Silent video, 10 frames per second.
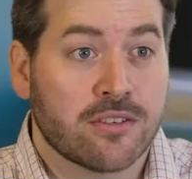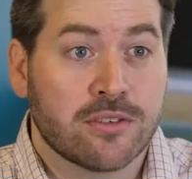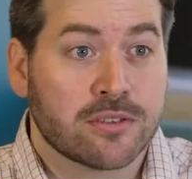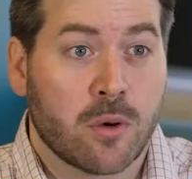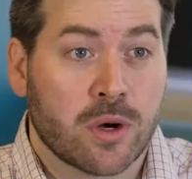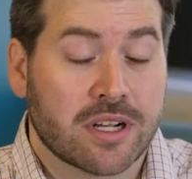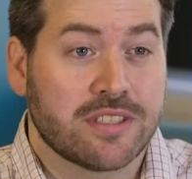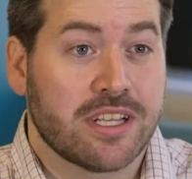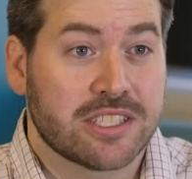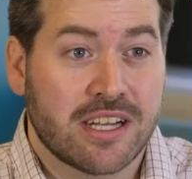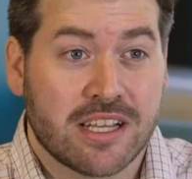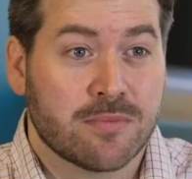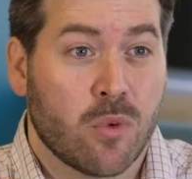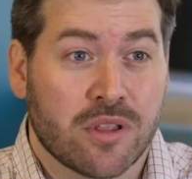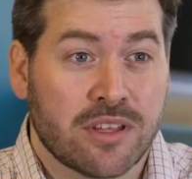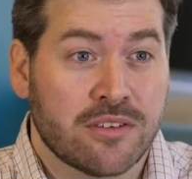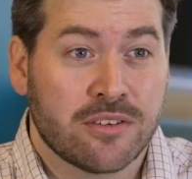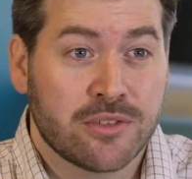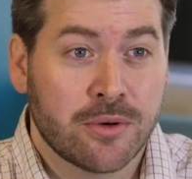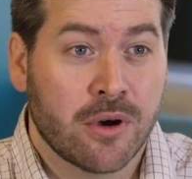News organization has more
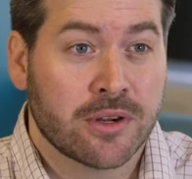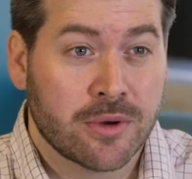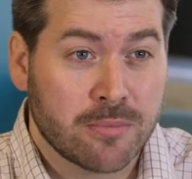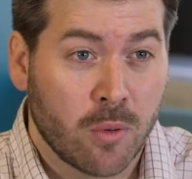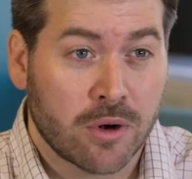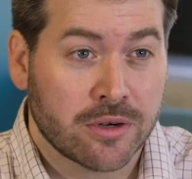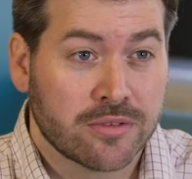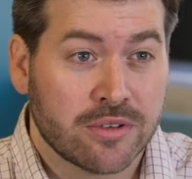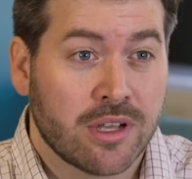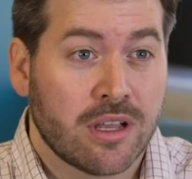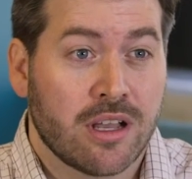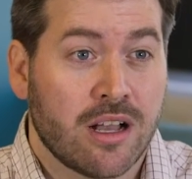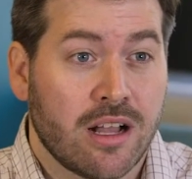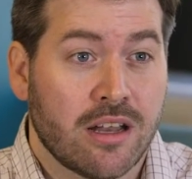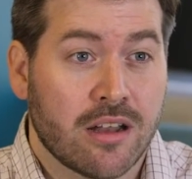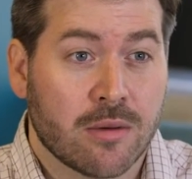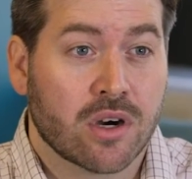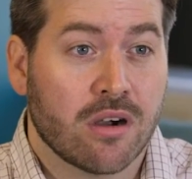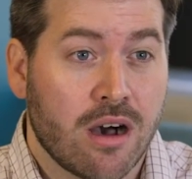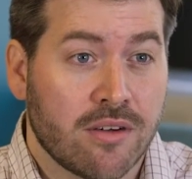than 200 reporters and a
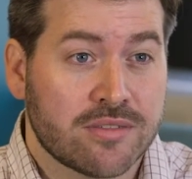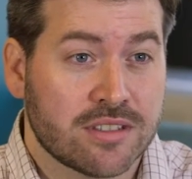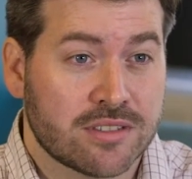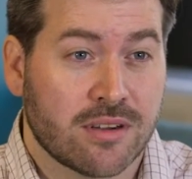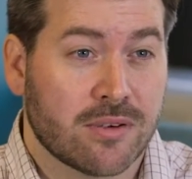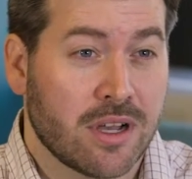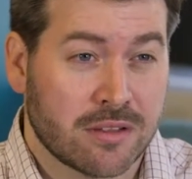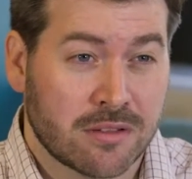number of offices around the